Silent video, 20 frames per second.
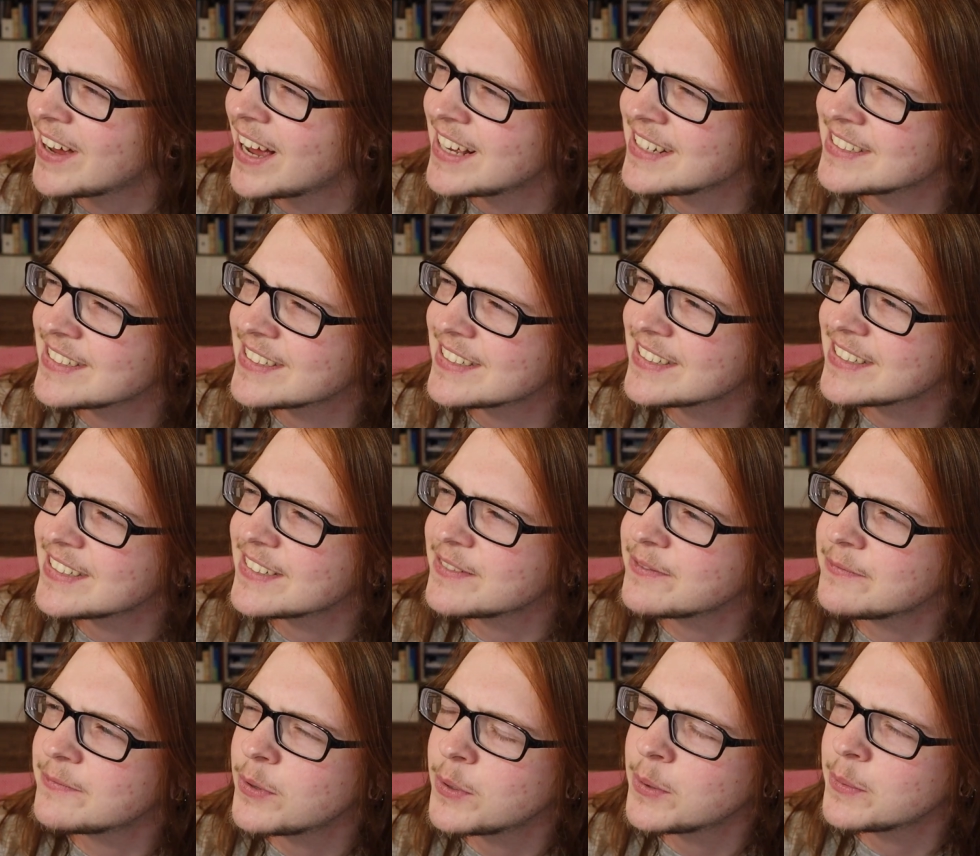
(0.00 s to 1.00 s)
fast,
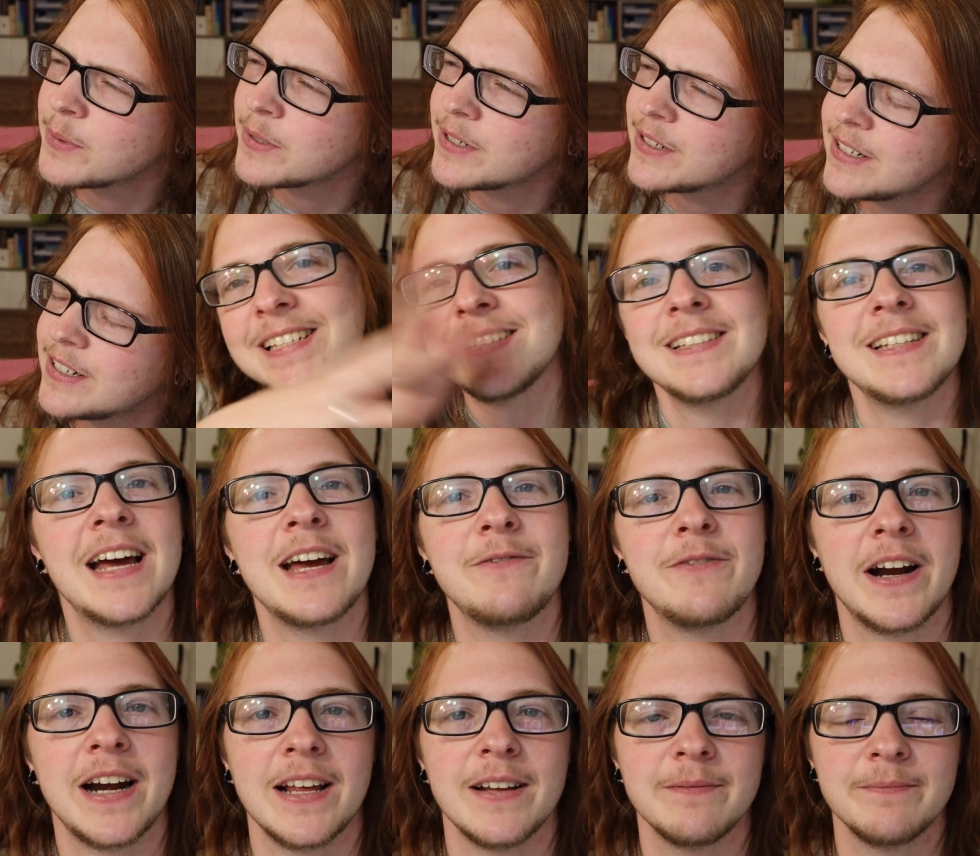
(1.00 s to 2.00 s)
forward. Dive
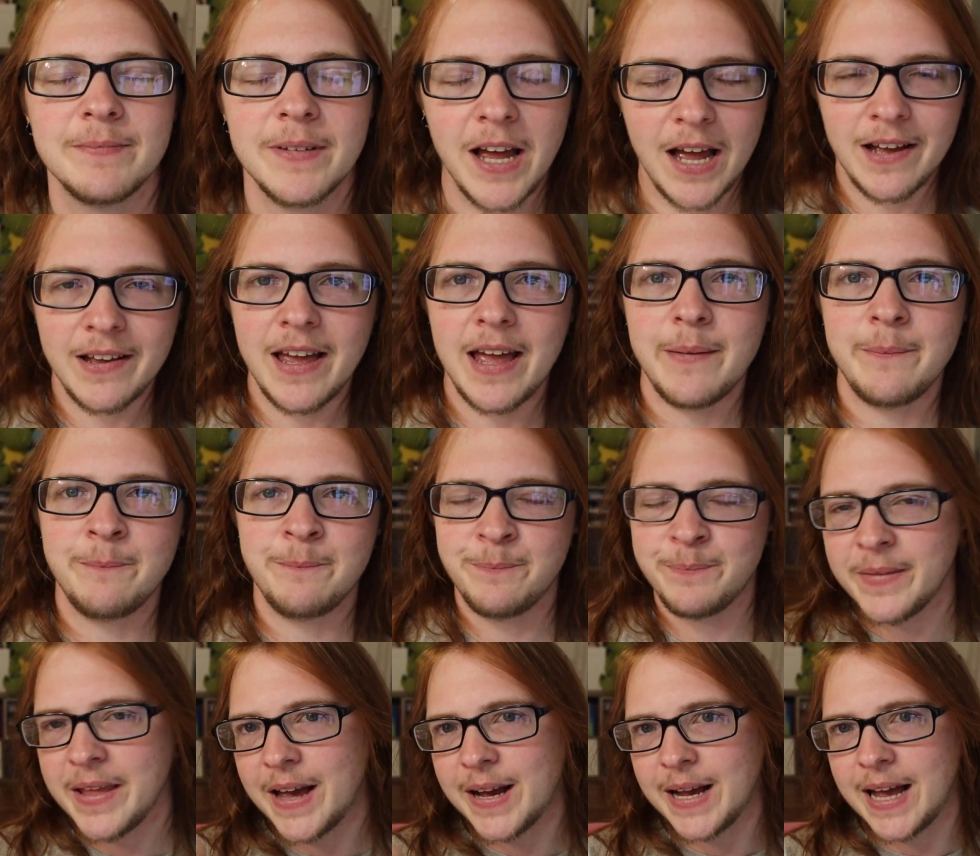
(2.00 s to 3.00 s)
right in. Okay?
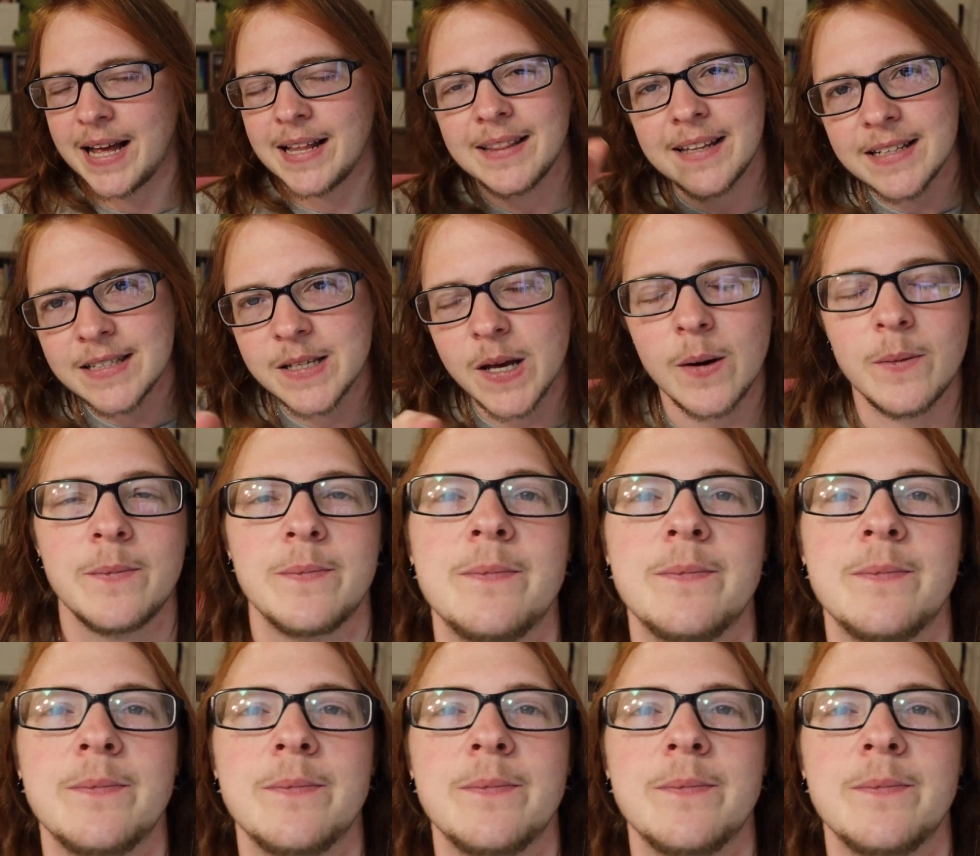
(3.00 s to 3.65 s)
Okay, let's go.